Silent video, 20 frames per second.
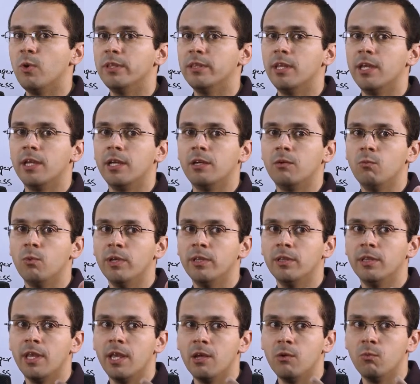when they
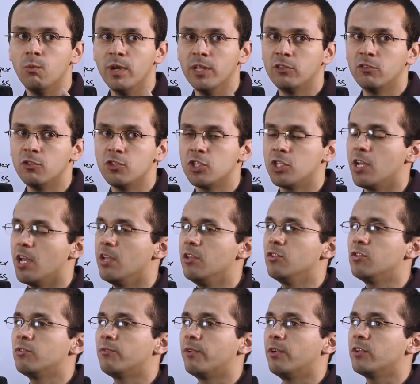when they went to
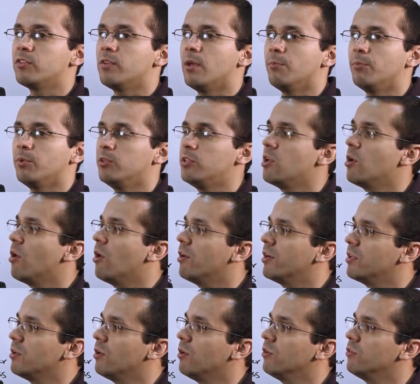change, for example, the
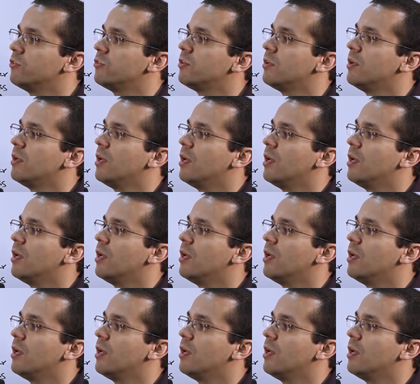audios